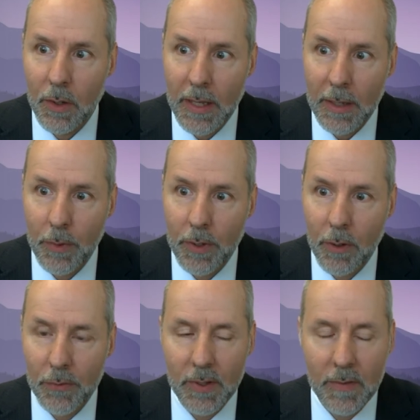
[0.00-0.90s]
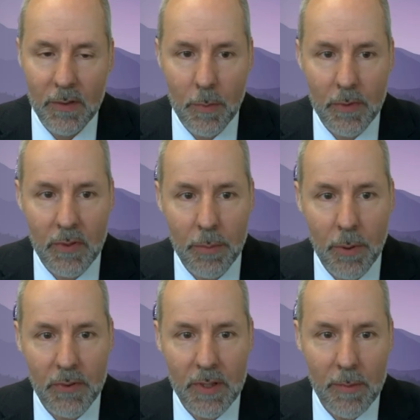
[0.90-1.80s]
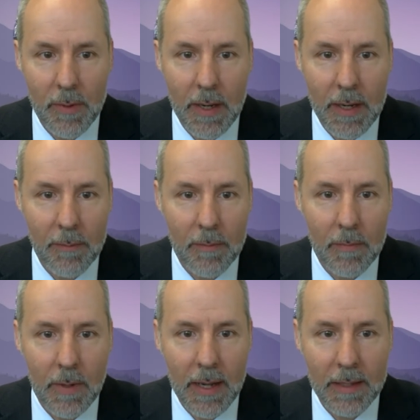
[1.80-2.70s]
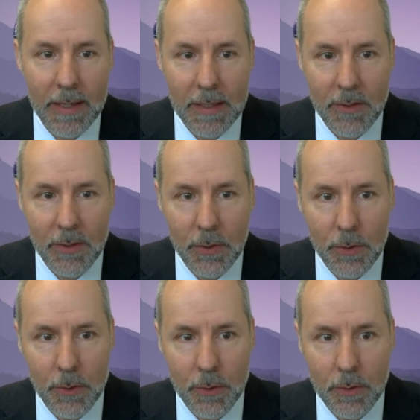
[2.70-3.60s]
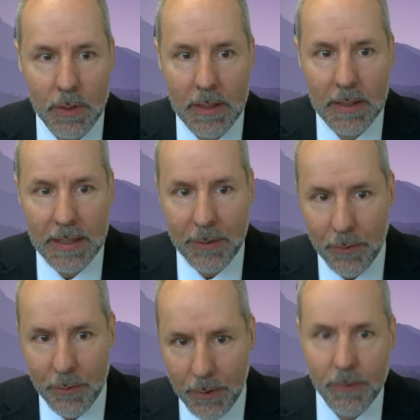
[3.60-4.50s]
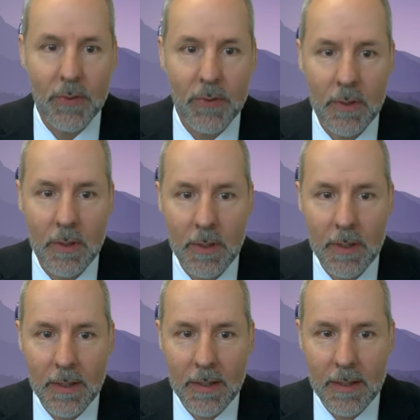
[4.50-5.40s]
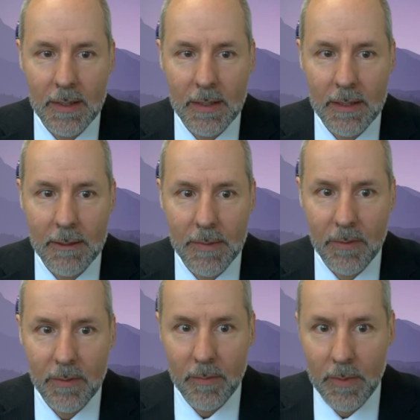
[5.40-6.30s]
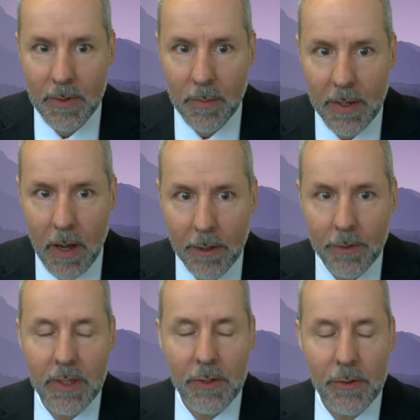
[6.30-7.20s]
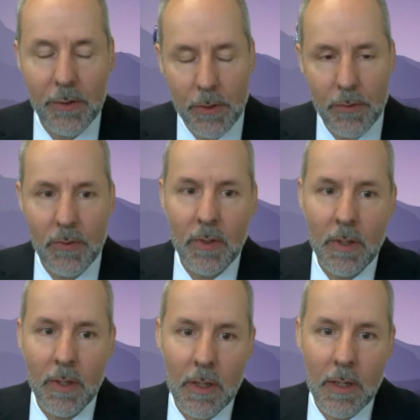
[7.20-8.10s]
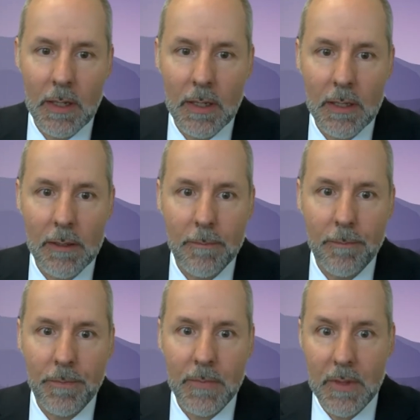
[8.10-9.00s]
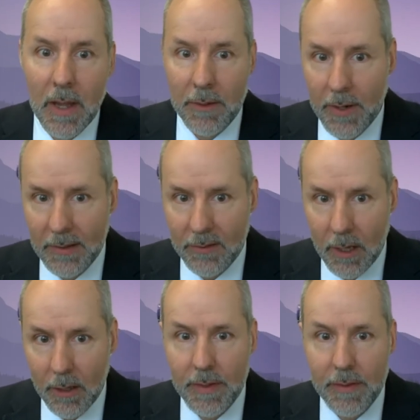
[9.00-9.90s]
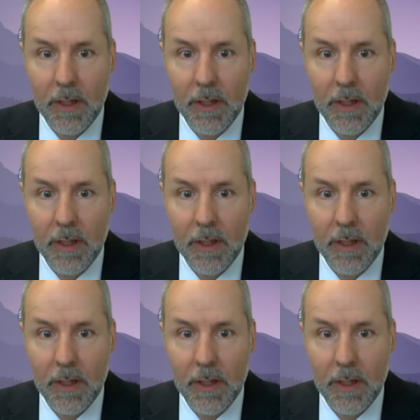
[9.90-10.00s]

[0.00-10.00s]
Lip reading: we are hosting this symposium. I'd like to introduce, it's my honor to introduce Dr. Ann Sullivan, the